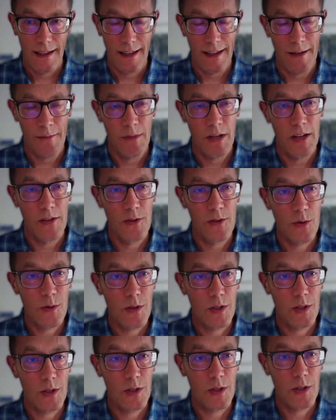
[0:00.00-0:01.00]
But it
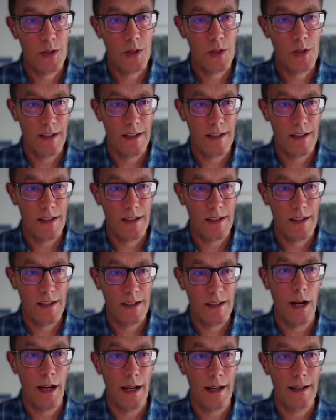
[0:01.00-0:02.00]
took us a while to figure
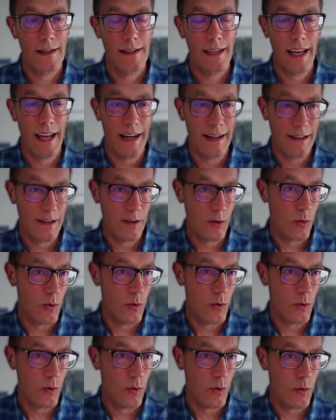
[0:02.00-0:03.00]
out where the error
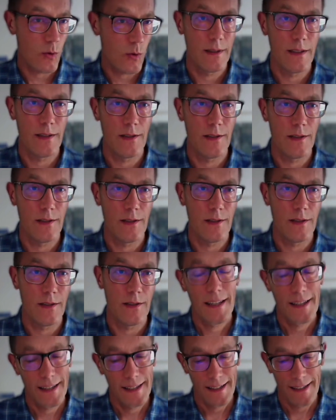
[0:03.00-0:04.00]
was. And so
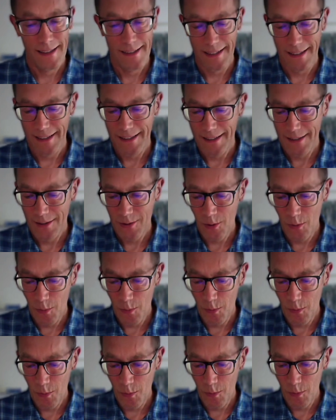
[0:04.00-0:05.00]
the
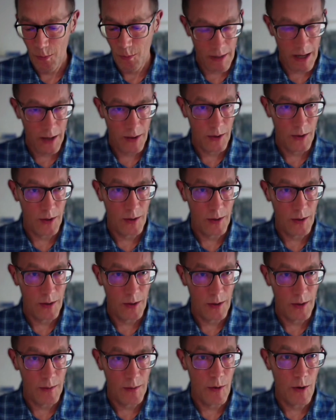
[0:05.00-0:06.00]
complexer the model, the
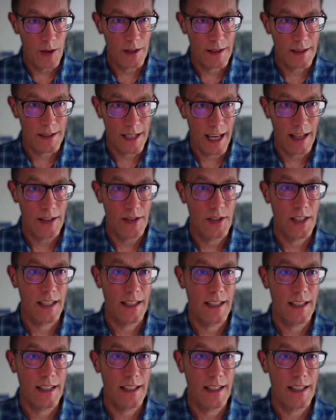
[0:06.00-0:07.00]
more challenging it
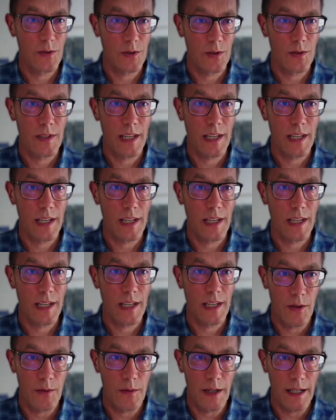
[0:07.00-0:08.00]
is to get the
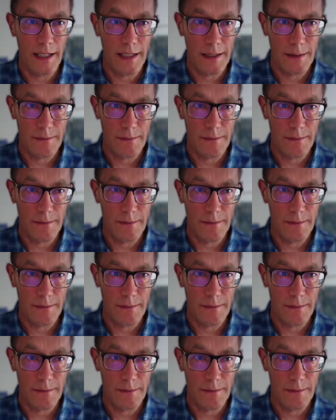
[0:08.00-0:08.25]
model right.